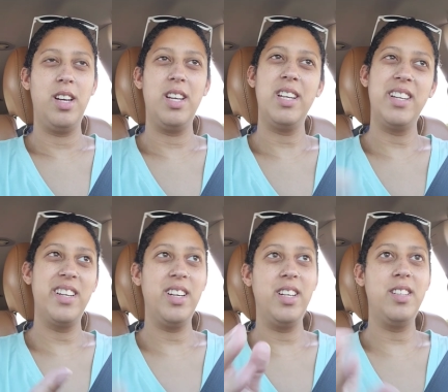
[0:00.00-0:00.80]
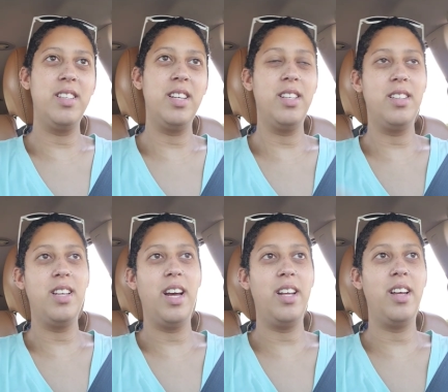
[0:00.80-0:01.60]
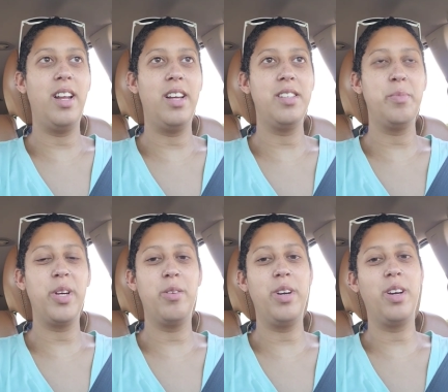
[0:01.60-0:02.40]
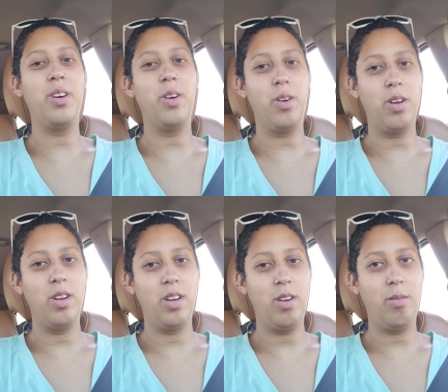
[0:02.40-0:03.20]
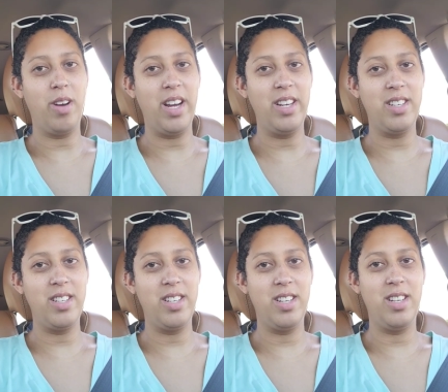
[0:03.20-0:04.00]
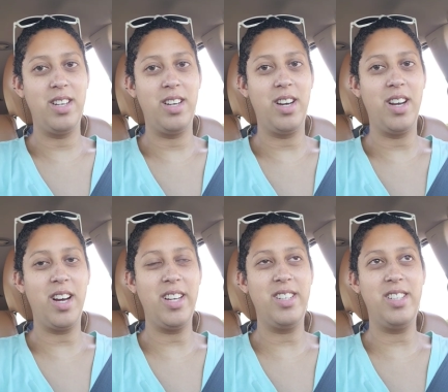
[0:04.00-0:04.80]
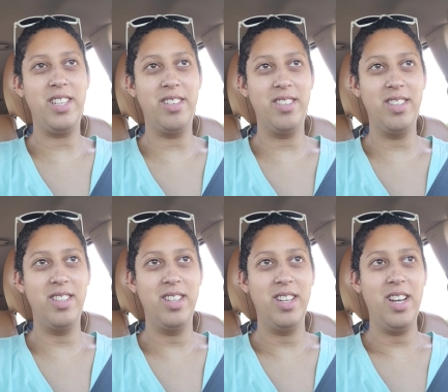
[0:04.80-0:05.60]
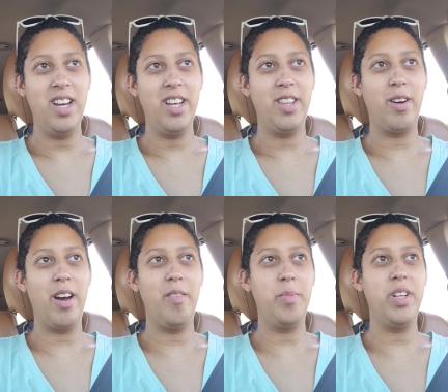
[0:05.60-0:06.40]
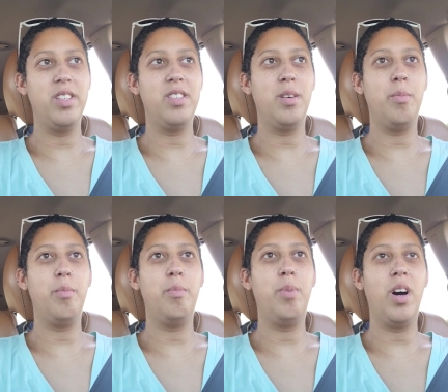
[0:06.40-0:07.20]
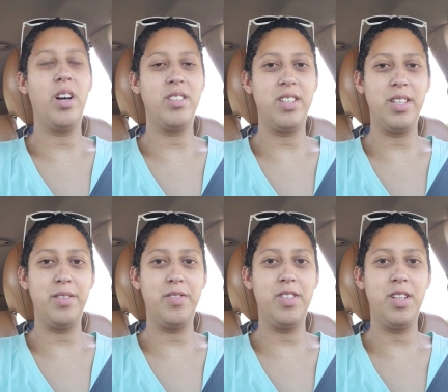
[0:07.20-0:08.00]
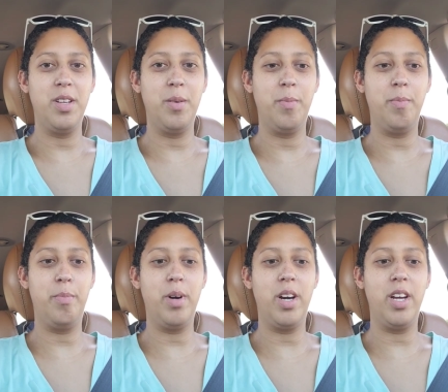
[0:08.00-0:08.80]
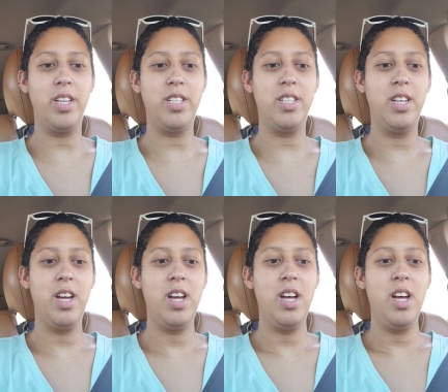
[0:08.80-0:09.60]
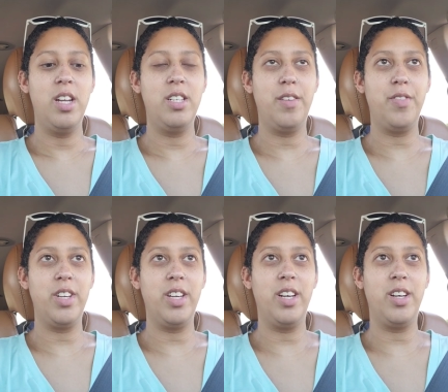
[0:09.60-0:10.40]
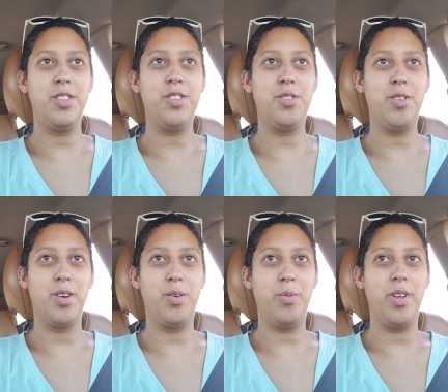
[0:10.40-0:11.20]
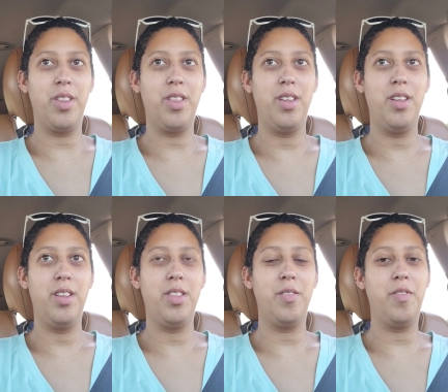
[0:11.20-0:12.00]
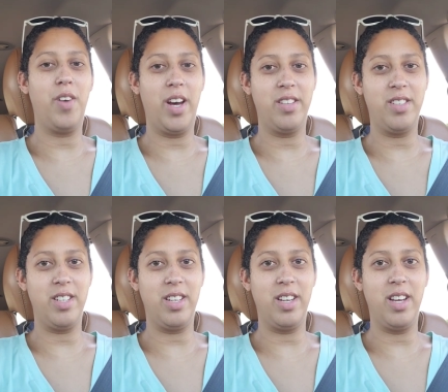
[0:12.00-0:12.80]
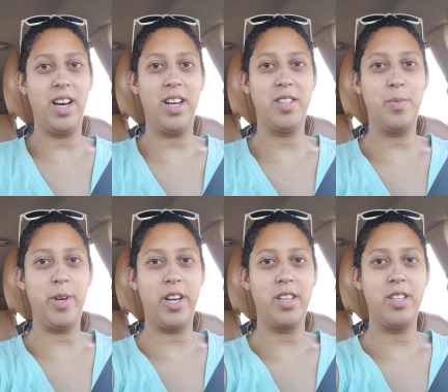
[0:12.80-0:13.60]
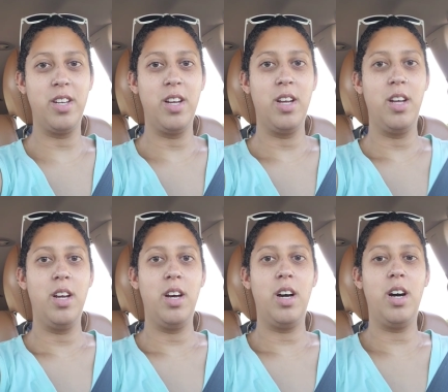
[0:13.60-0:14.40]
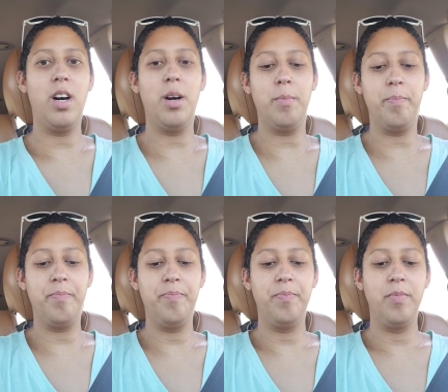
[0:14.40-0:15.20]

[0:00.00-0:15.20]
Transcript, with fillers: it's, it's ha it hasn't been going great, not ideal. There have been some positives, but definitely a struggle with the fasting aspect. Um,